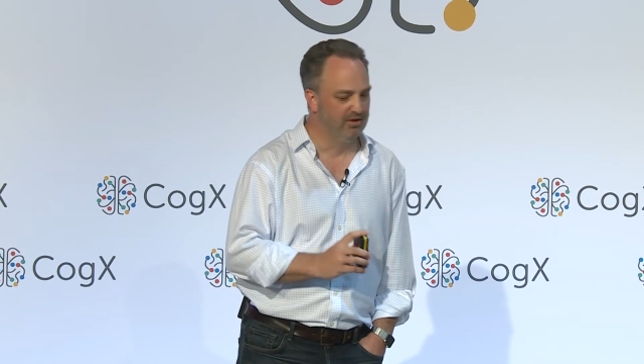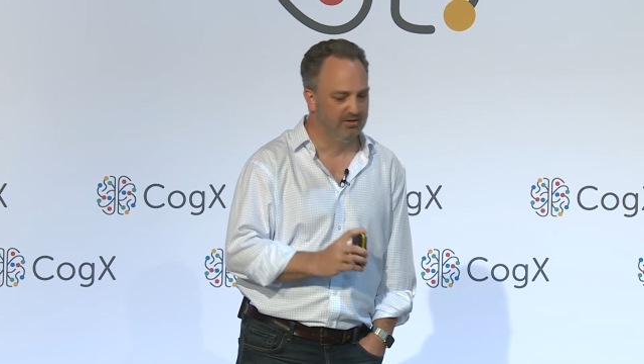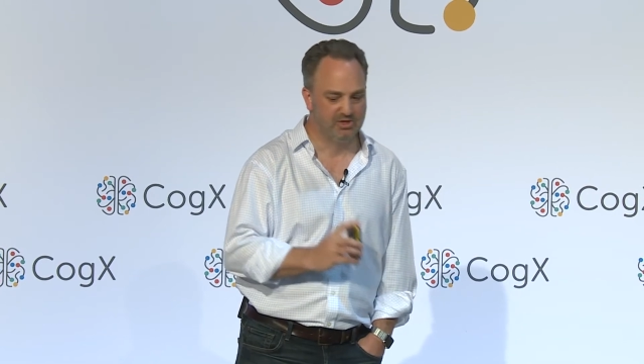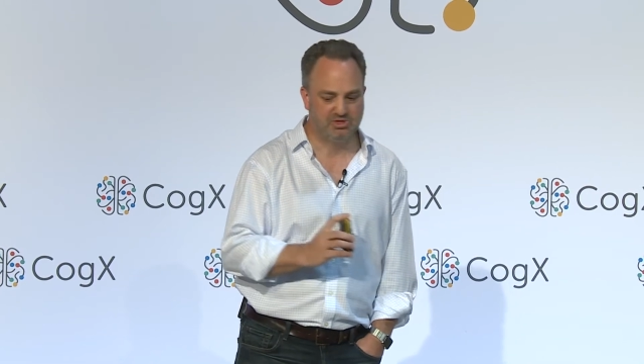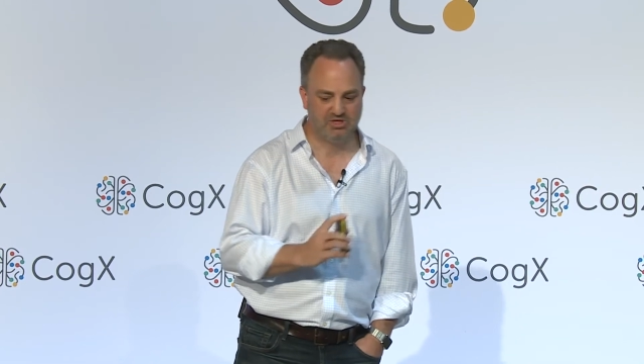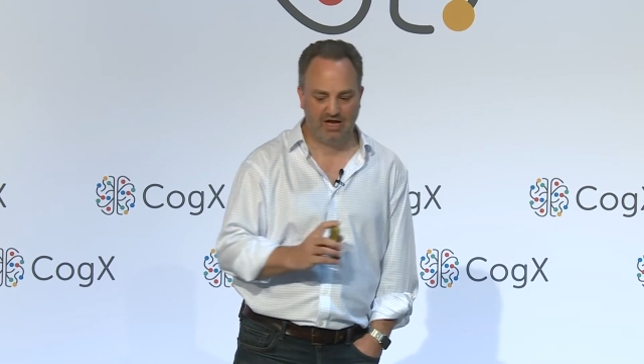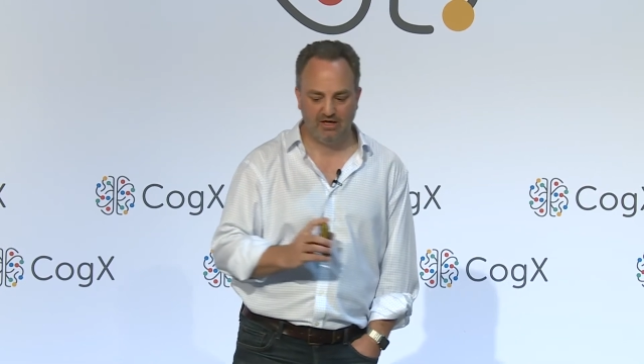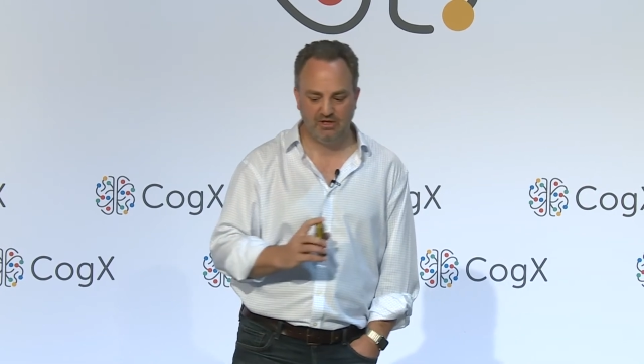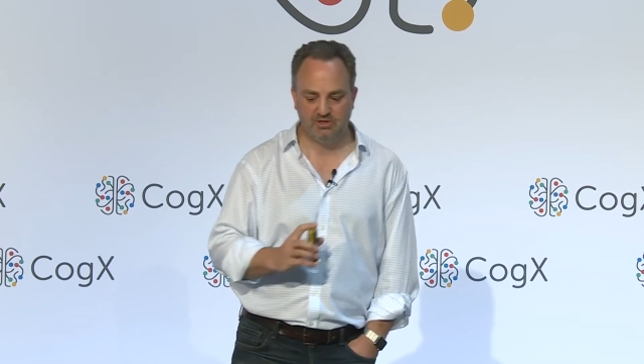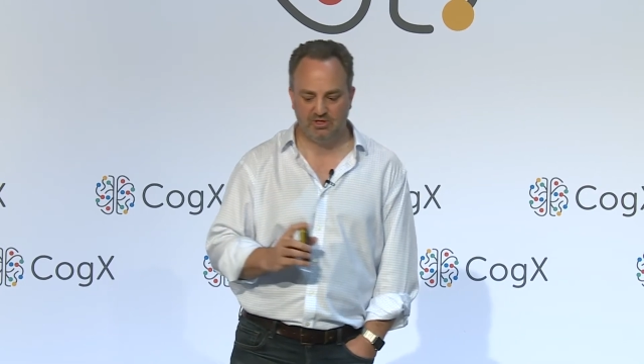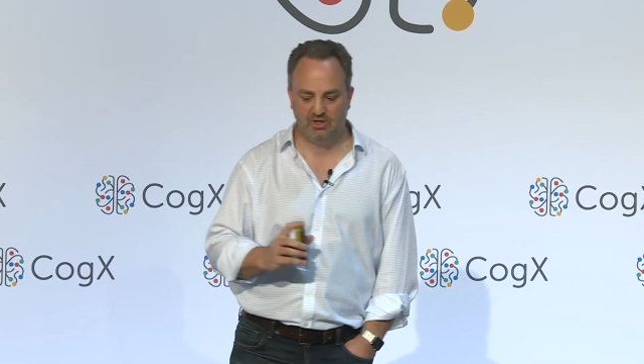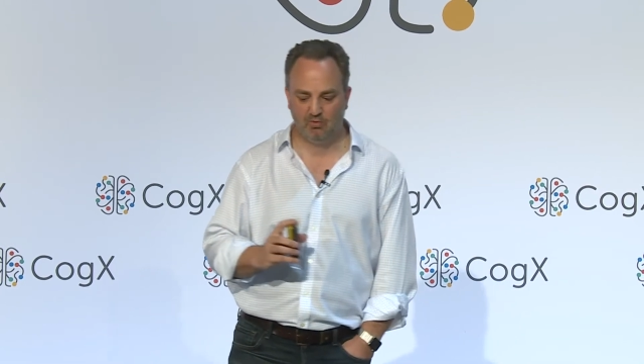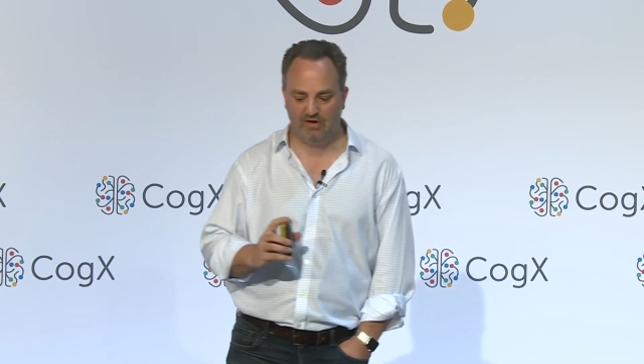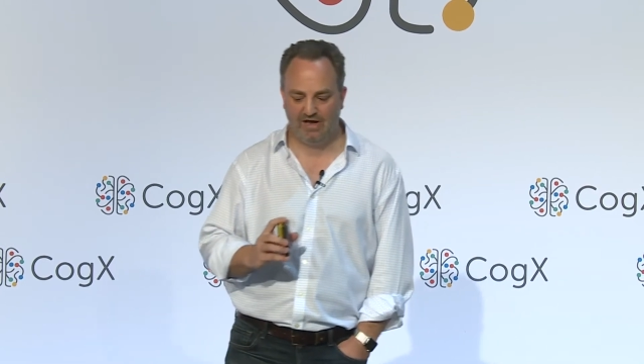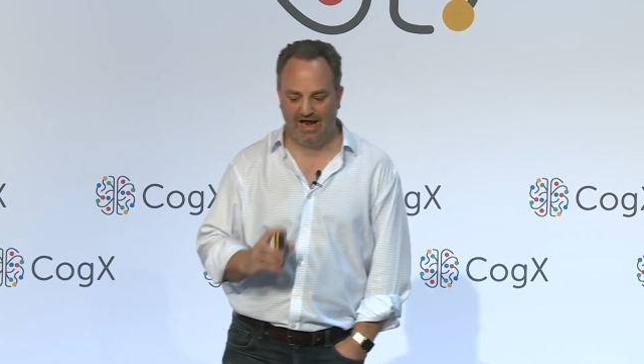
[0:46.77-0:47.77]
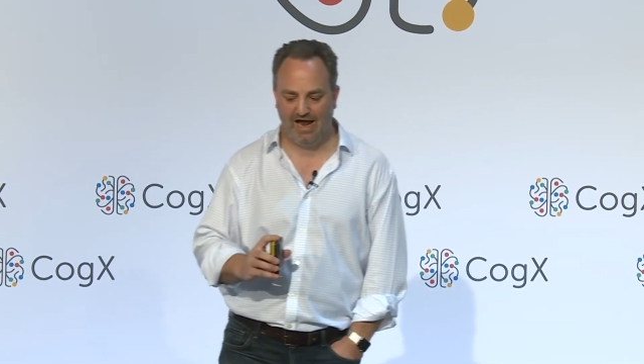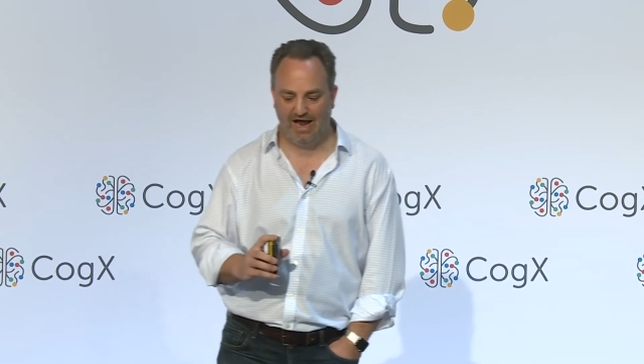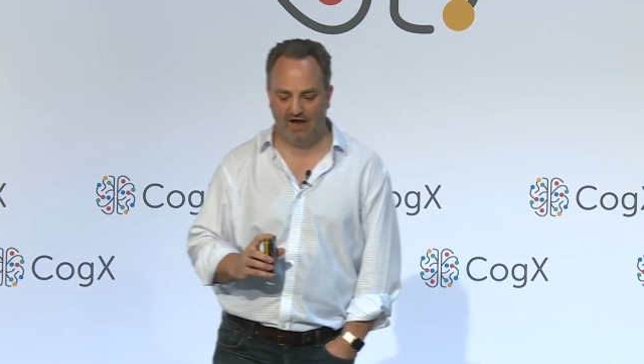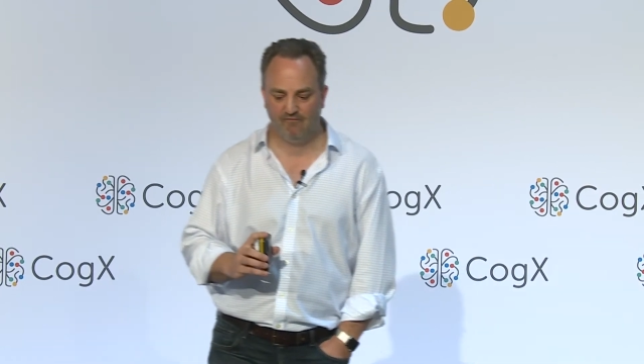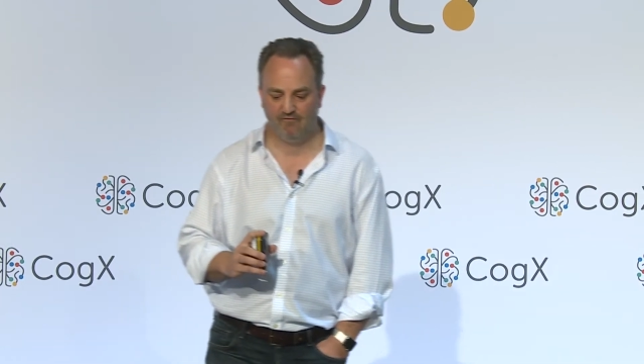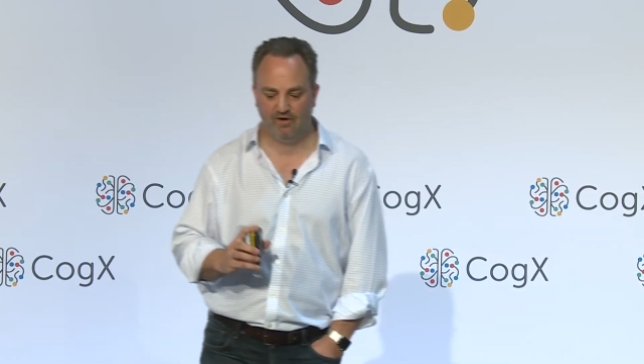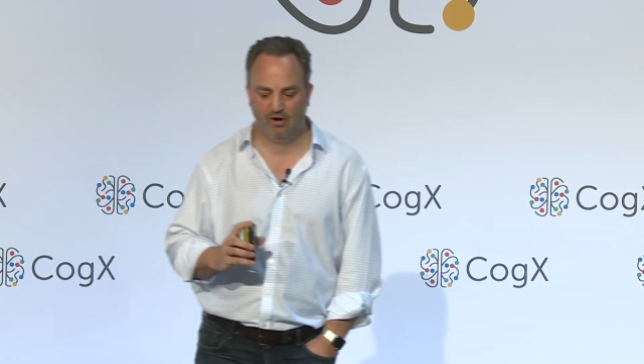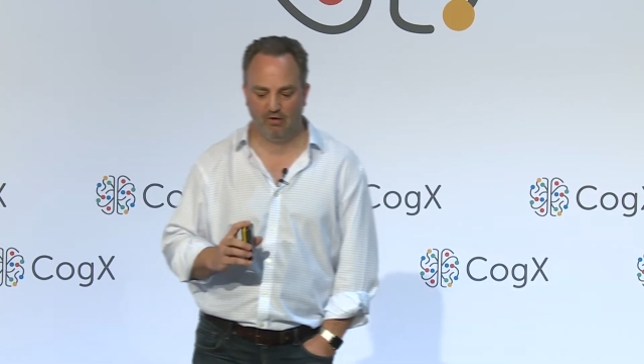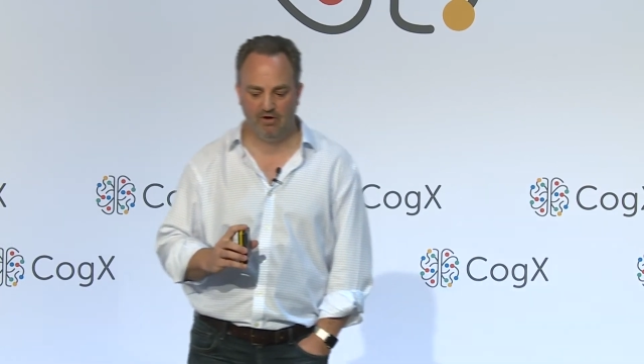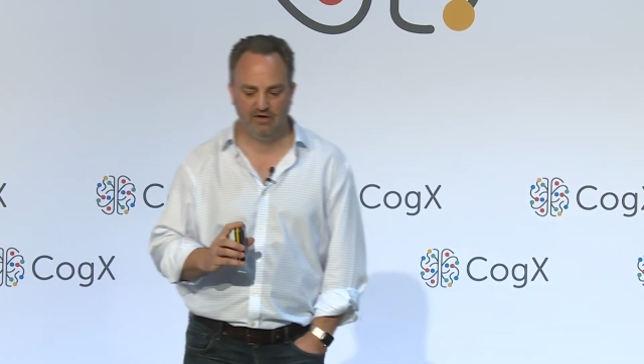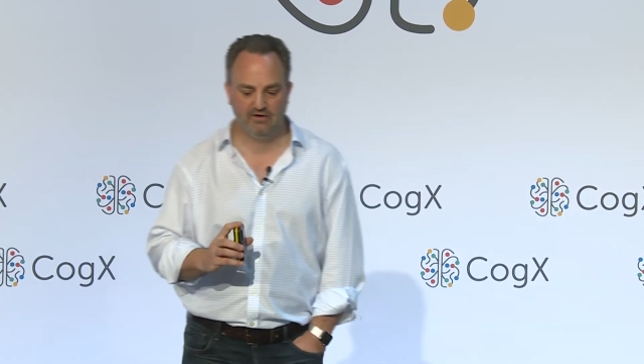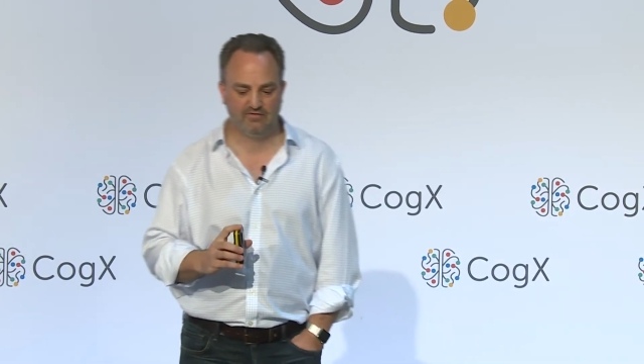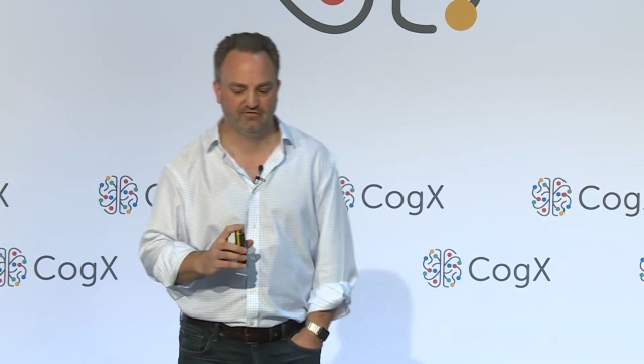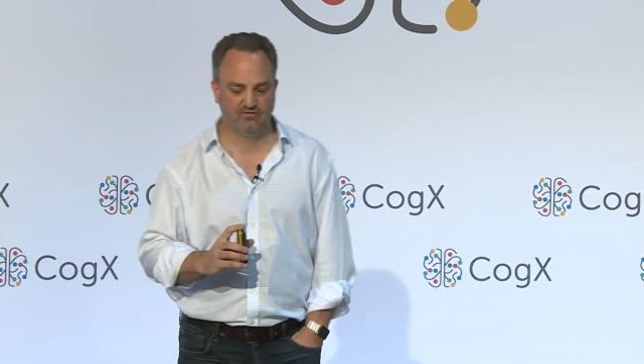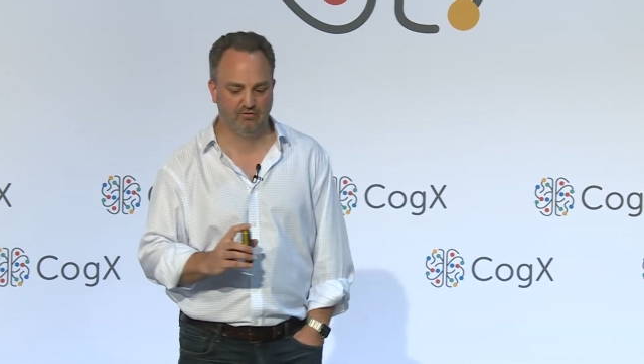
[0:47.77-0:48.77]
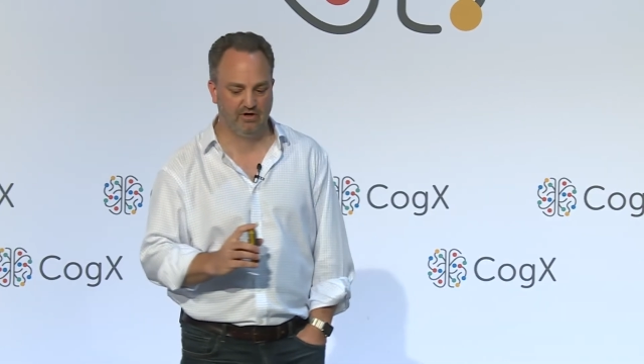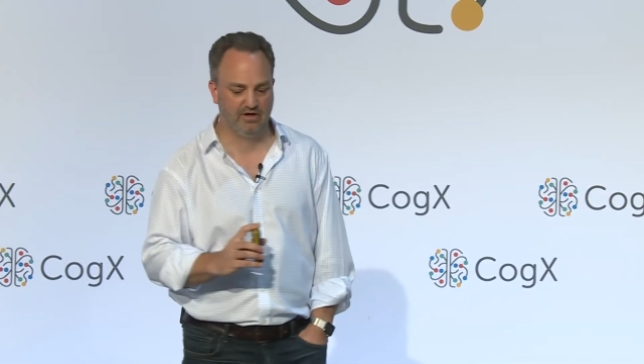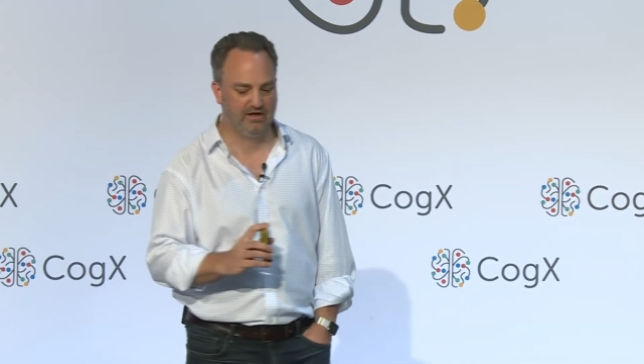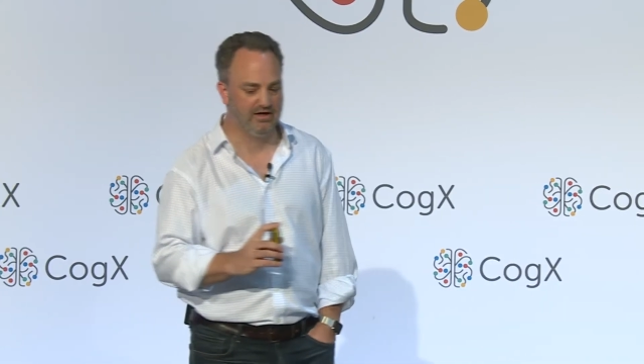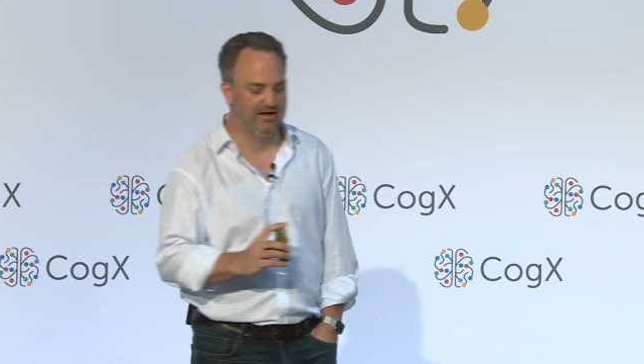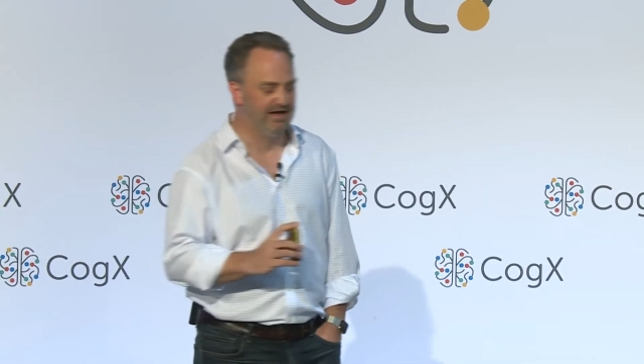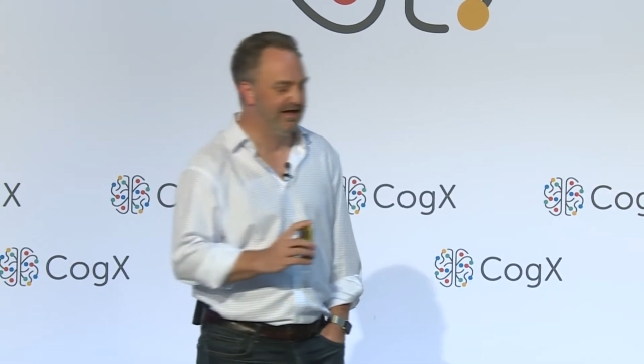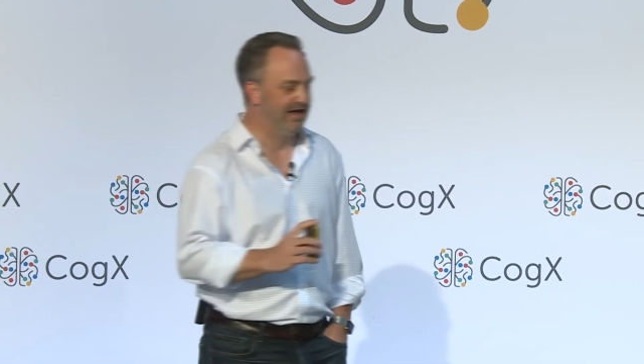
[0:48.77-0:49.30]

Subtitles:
The challenge that we have in our industry